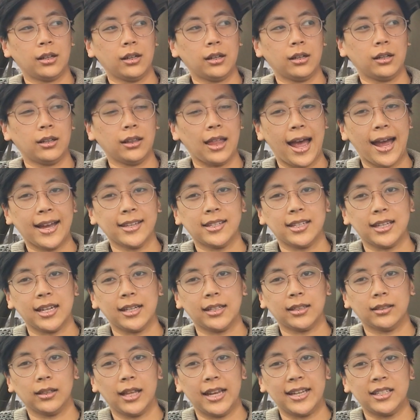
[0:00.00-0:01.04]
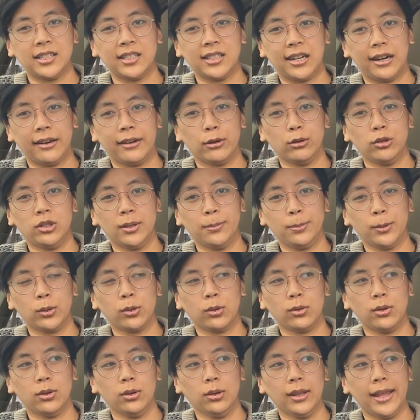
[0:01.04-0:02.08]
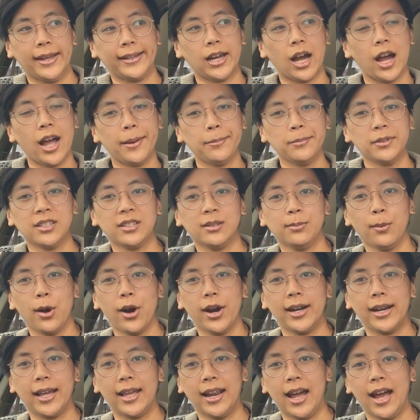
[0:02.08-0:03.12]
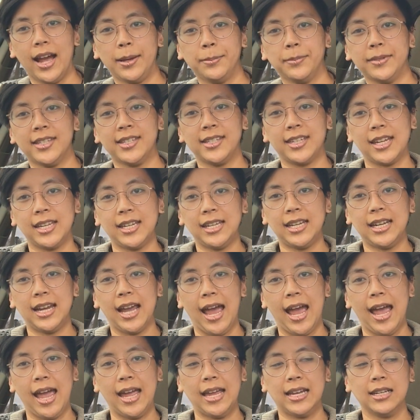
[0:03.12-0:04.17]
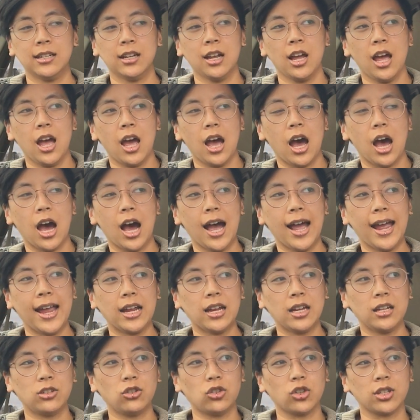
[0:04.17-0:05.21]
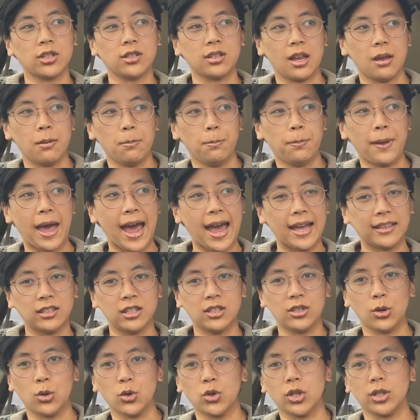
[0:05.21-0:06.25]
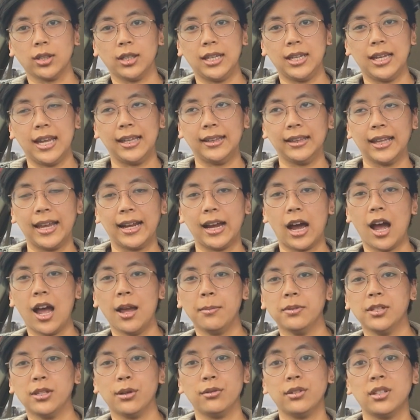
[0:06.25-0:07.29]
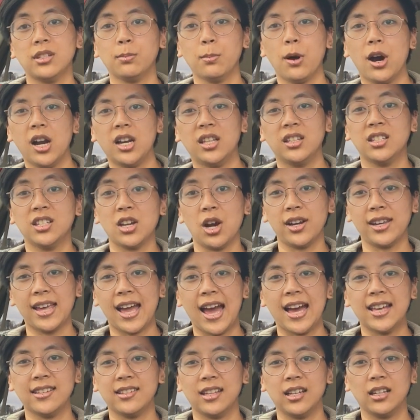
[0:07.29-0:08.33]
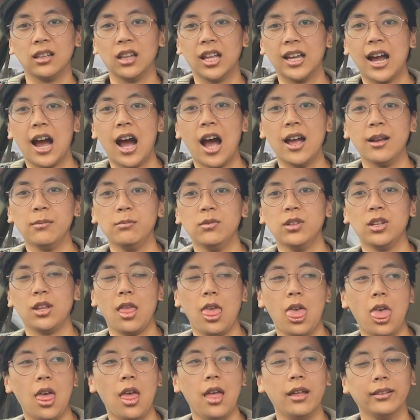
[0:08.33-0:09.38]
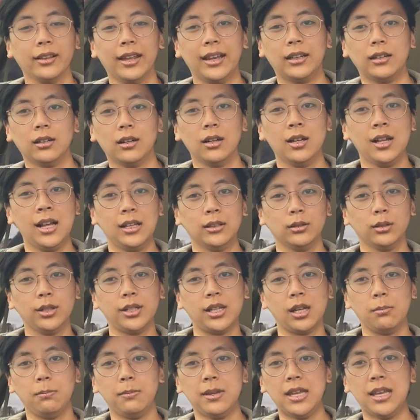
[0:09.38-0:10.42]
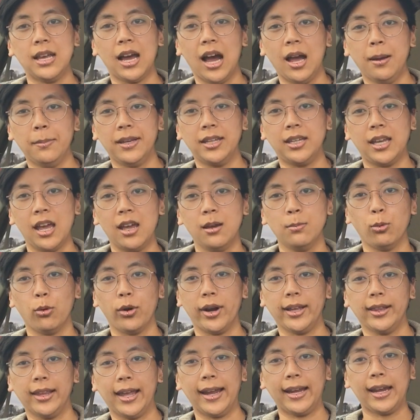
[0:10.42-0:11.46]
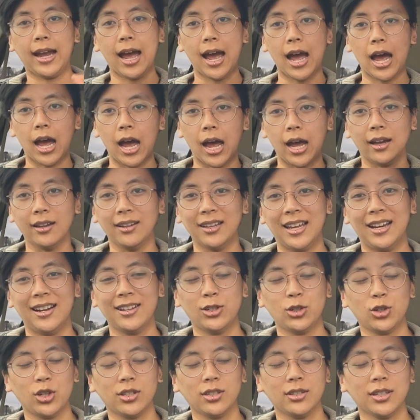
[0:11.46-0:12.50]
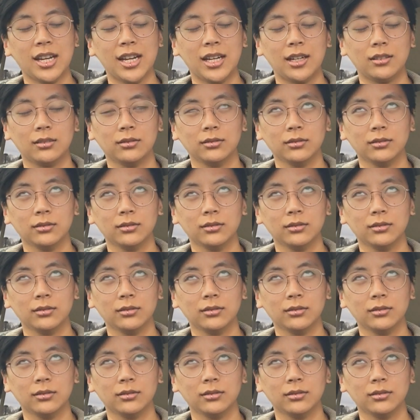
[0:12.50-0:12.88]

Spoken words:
classic, like, stereotypical, like, I'm smart and I'm skinny and I just am bad socially, and like, I'm so smart and sarcastic, like, I'm like, look at me, I'm a gay boy, like, ha. And it's just like,